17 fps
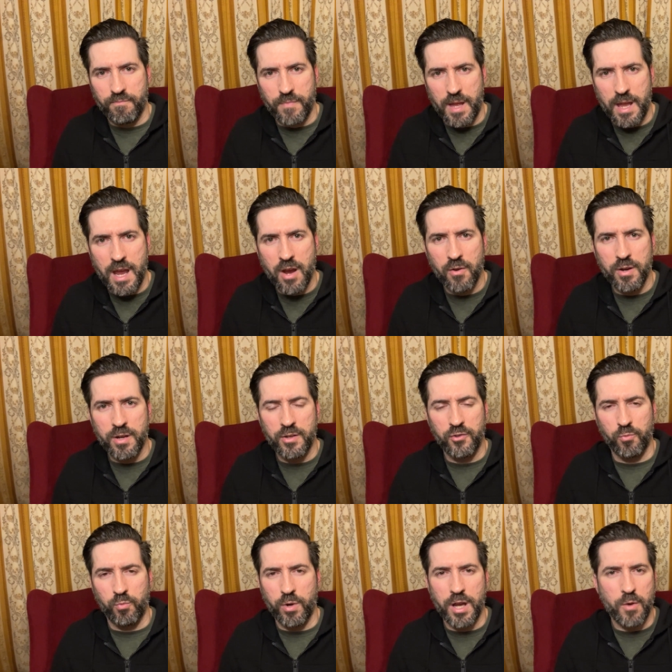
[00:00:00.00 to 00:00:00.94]

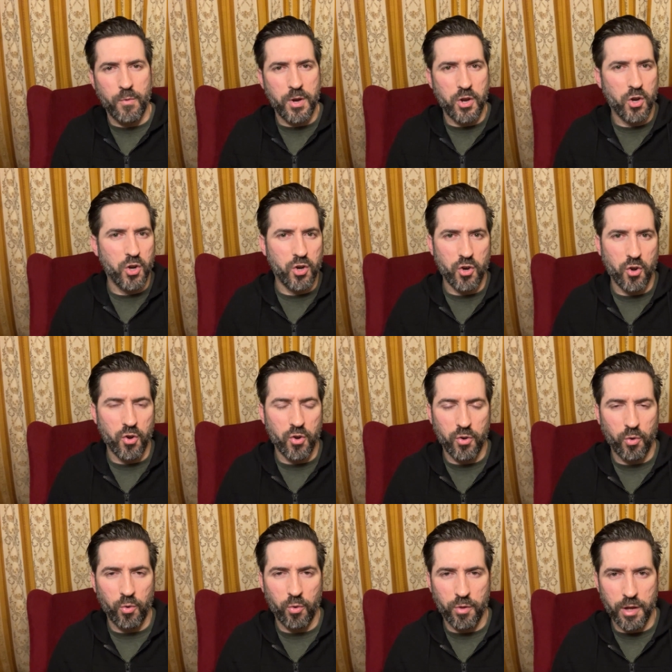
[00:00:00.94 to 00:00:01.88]
areas where we don't know
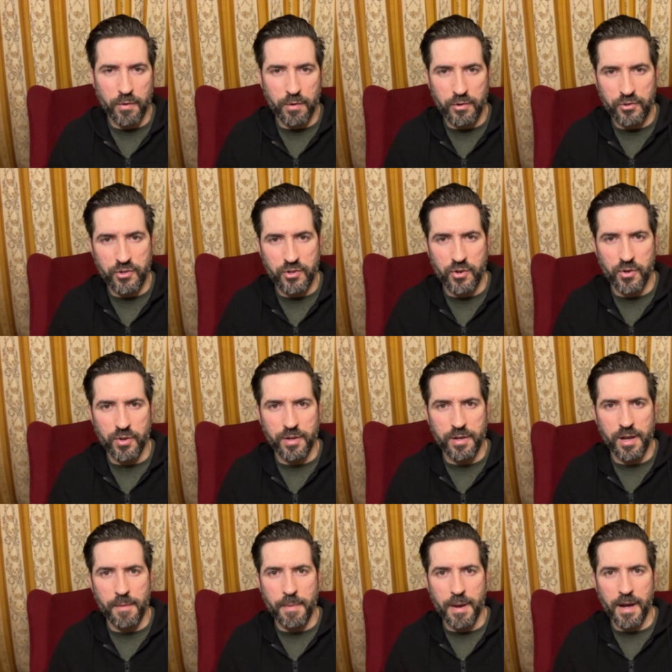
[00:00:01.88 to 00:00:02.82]
all there is to know
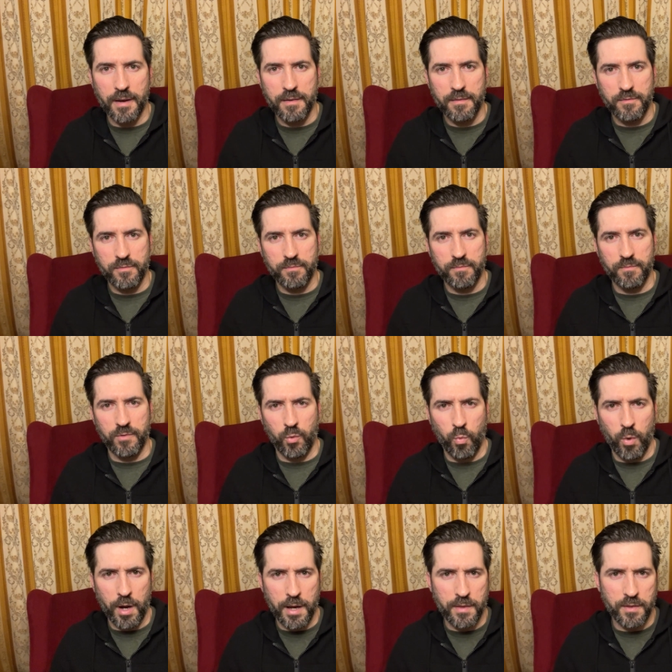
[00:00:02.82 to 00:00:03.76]
about the
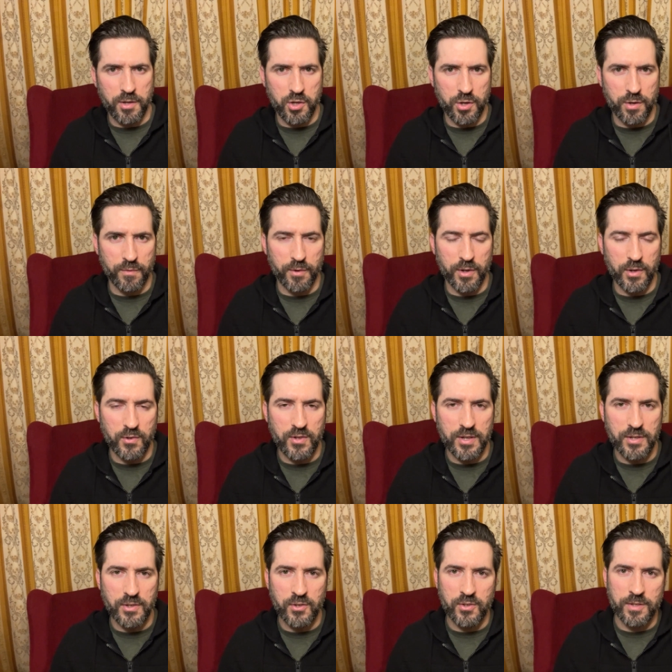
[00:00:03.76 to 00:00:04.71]
way the universe
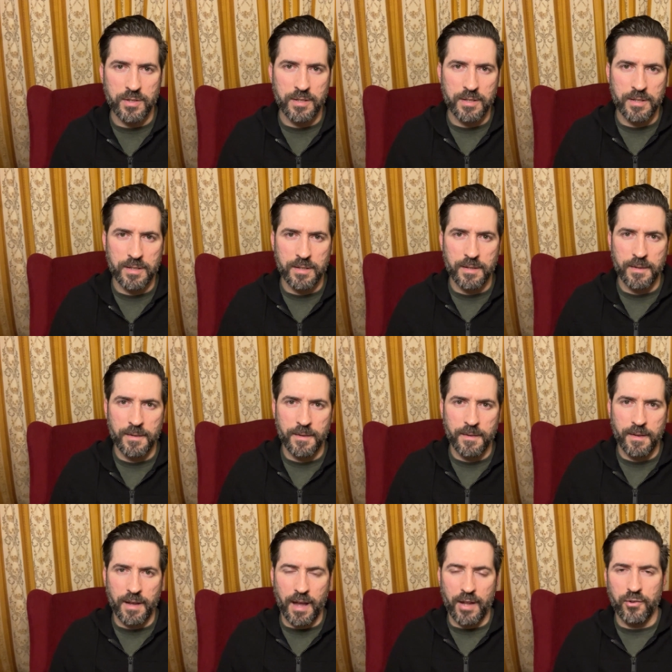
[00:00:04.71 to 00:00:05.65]
is.
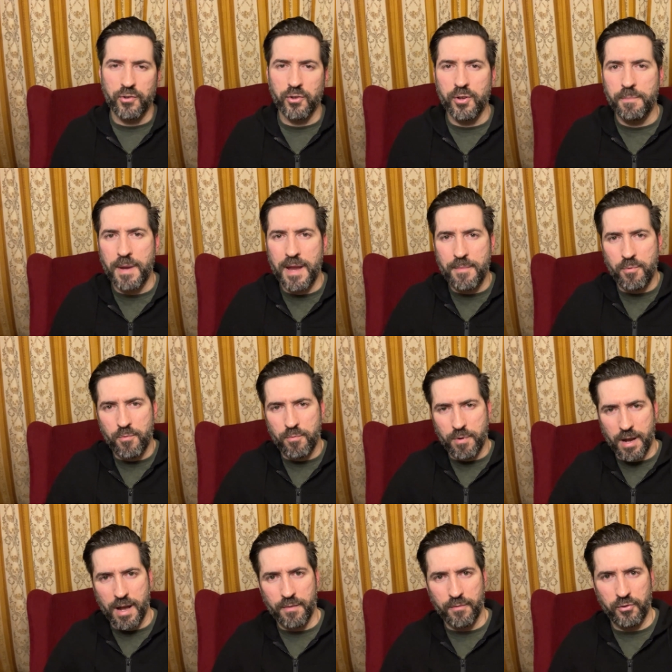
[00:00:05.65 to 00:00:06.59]
And so people
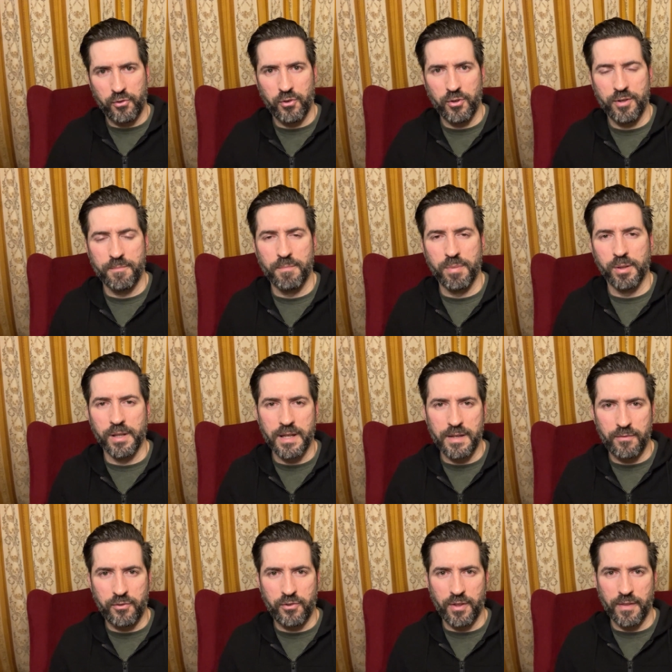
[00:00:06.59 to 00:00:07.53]
have certain
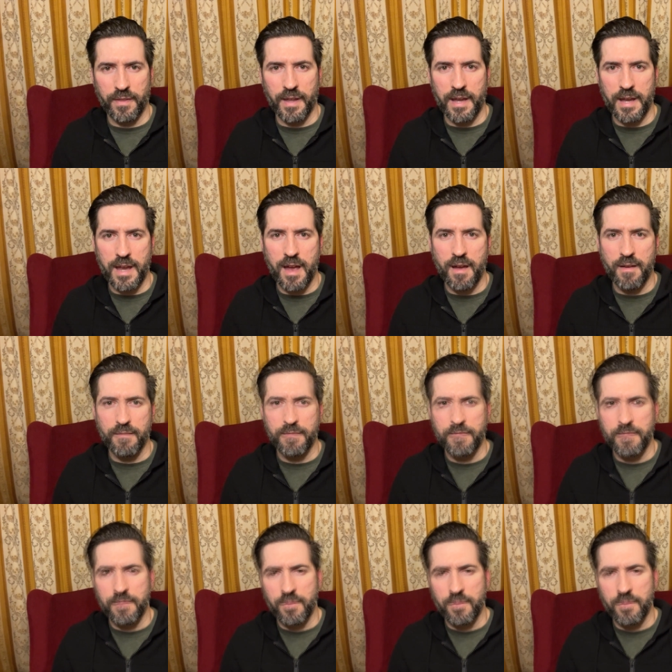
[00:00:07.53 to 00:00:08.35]
beliefs that they have